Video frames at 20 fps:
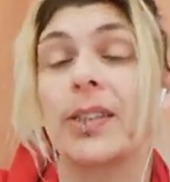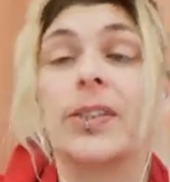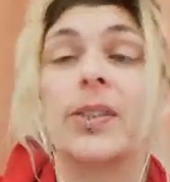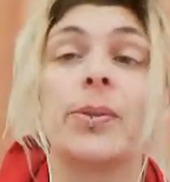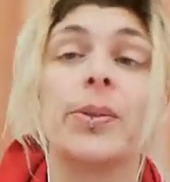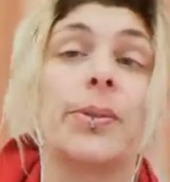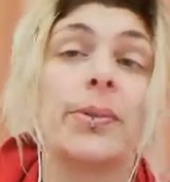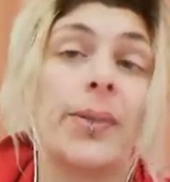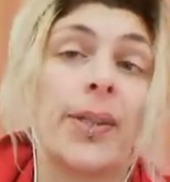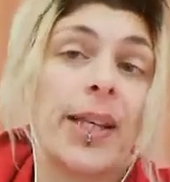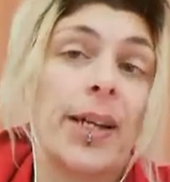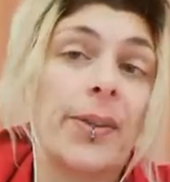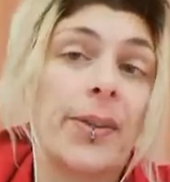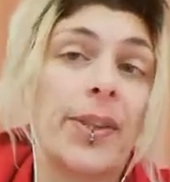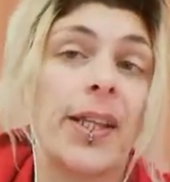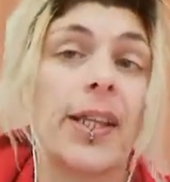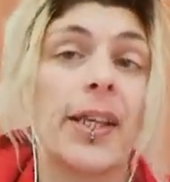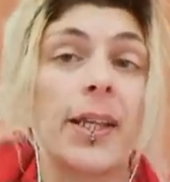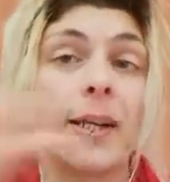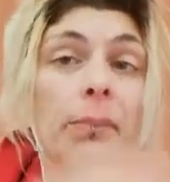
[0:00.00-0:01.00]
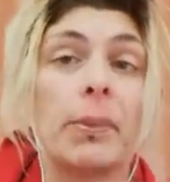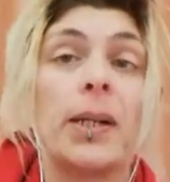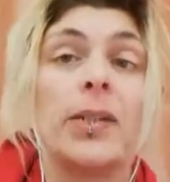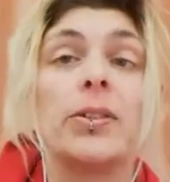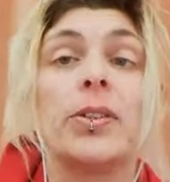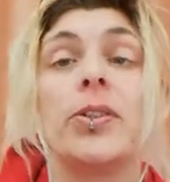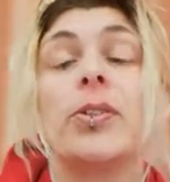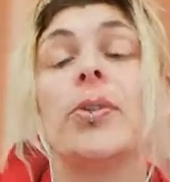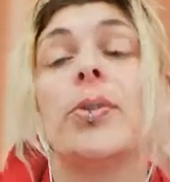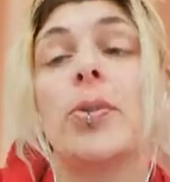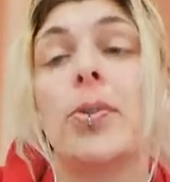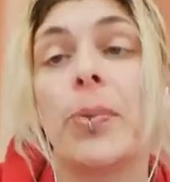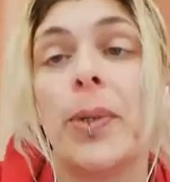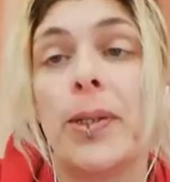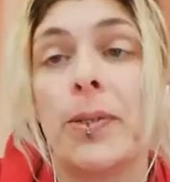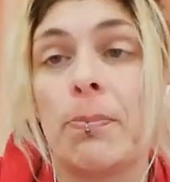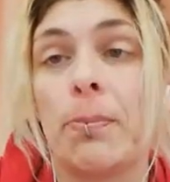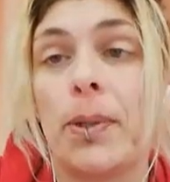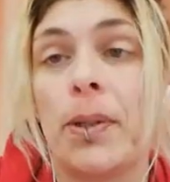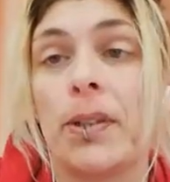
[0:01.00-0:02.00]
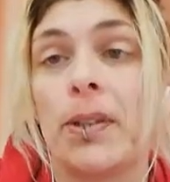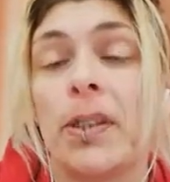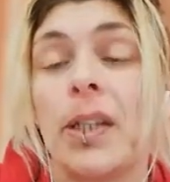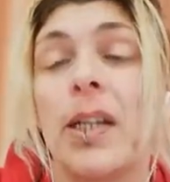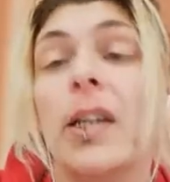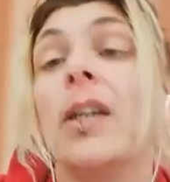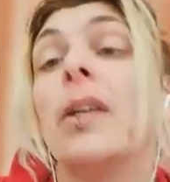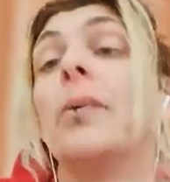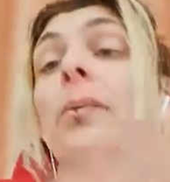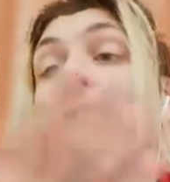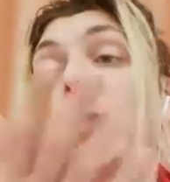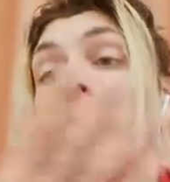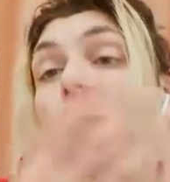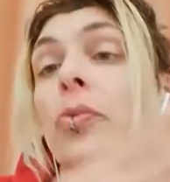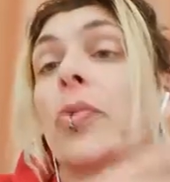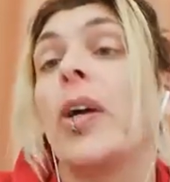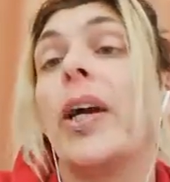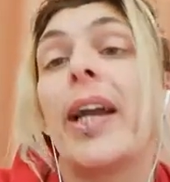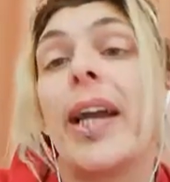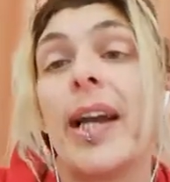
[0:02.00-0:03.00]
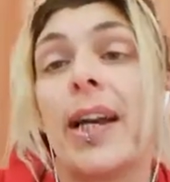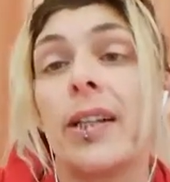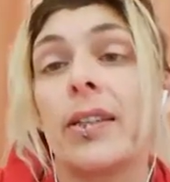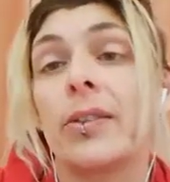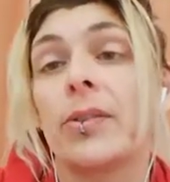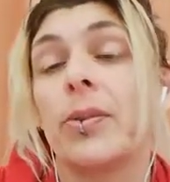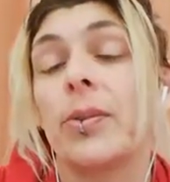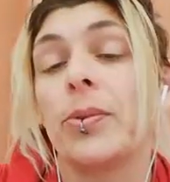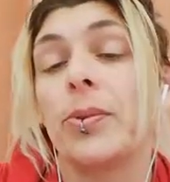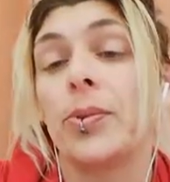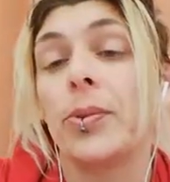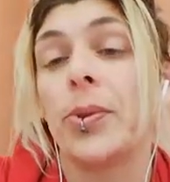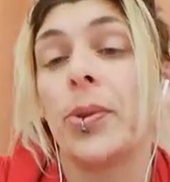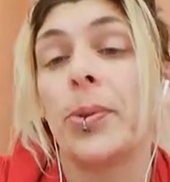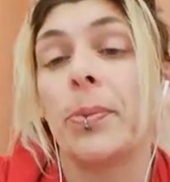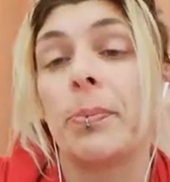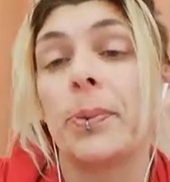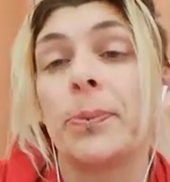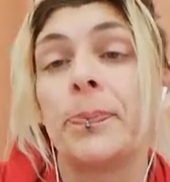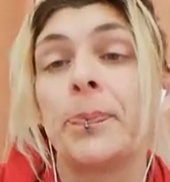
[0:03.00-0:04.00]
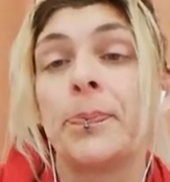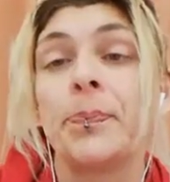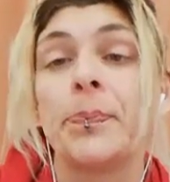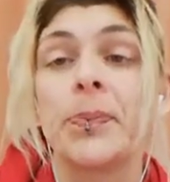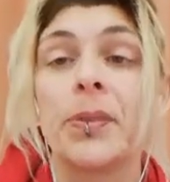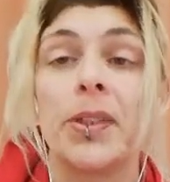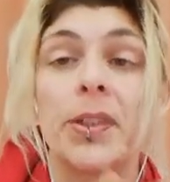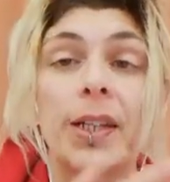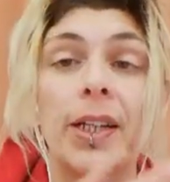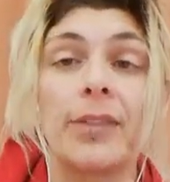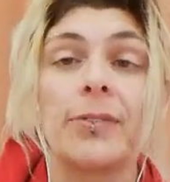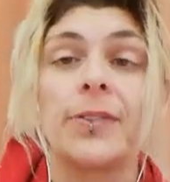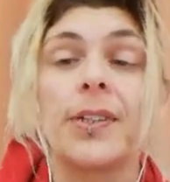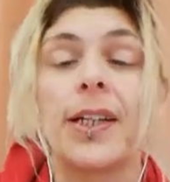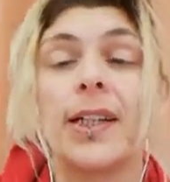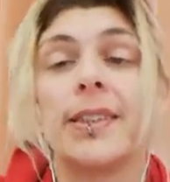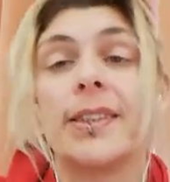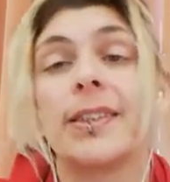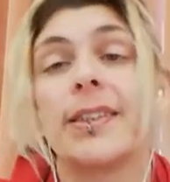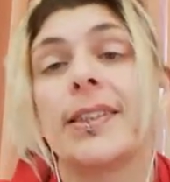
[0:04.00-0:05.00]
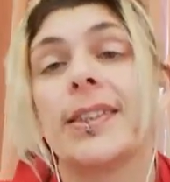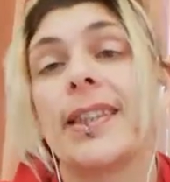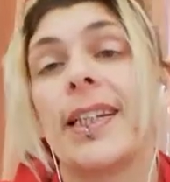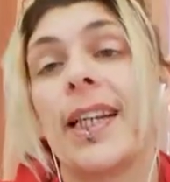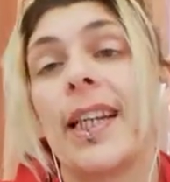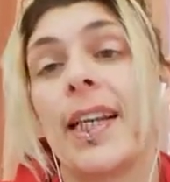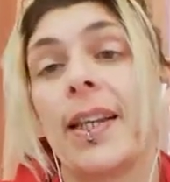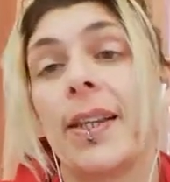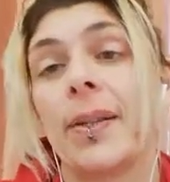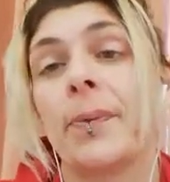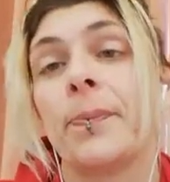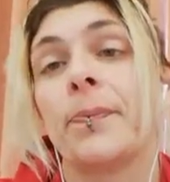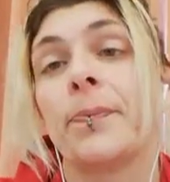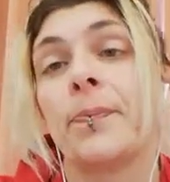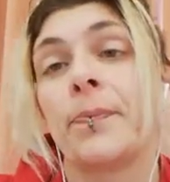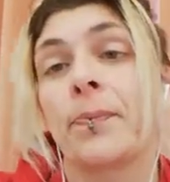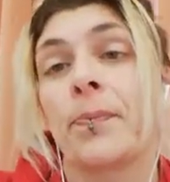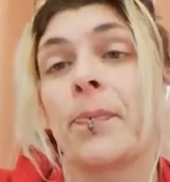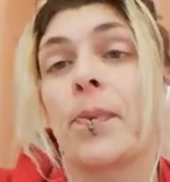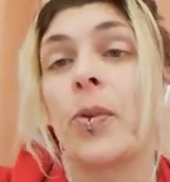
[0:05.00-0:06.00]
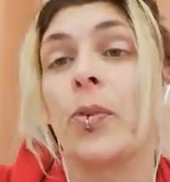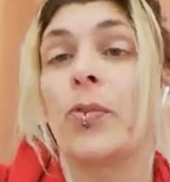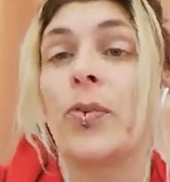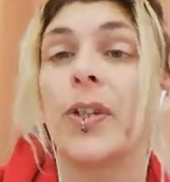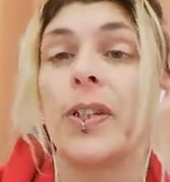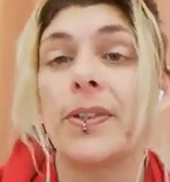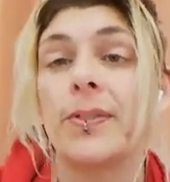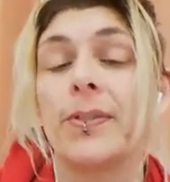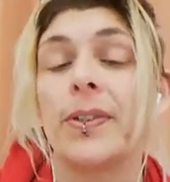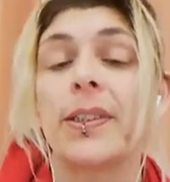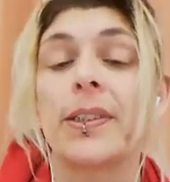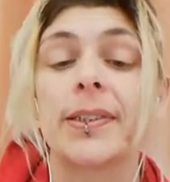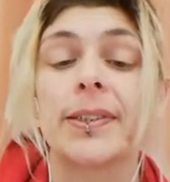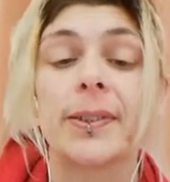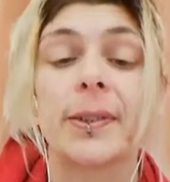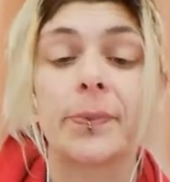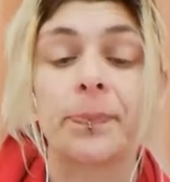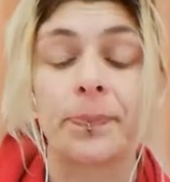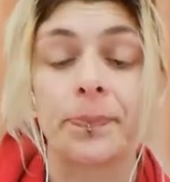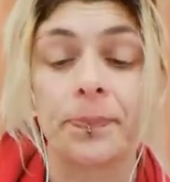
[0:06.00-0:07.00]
So without thinking about it, you'll always put your right hand on top, your left hand underneath, or vice versa.